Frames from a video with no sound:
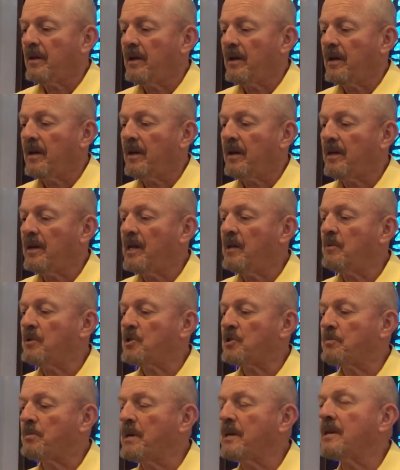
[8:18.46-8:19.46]
and he
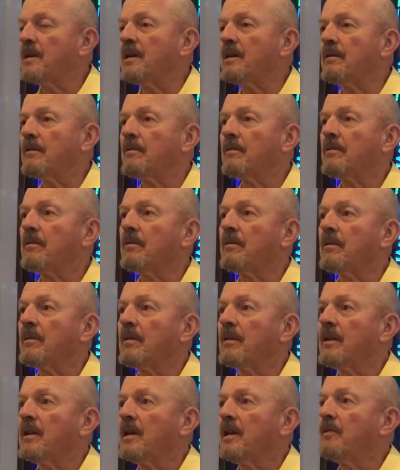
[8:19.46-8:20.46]
was speaking
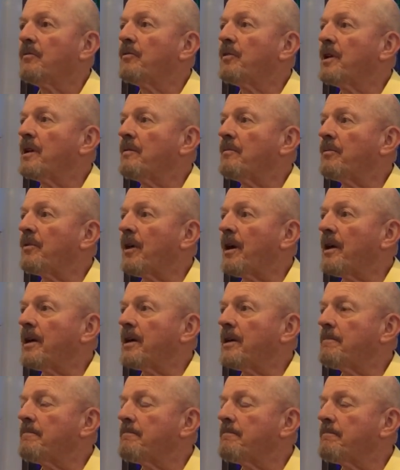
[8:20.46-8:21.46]
in Freedom
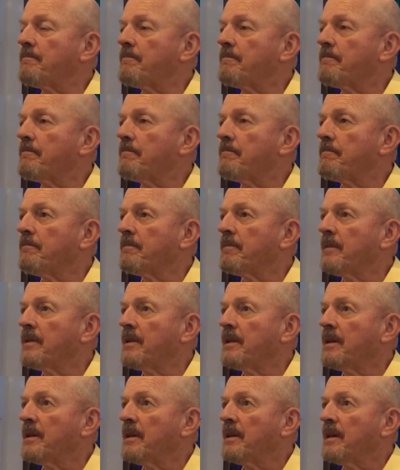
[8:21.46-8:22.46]
Friday,
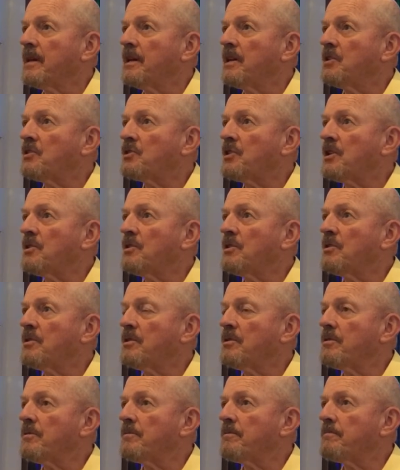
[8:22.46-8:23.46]
and he said, you
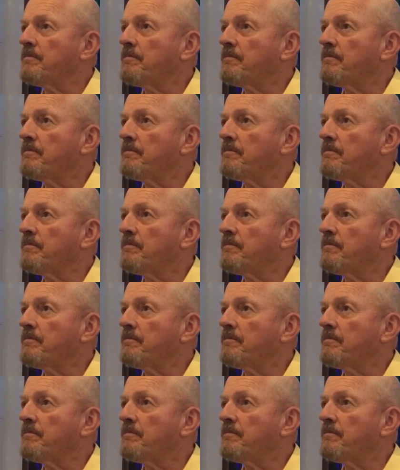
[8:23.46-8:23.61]
know,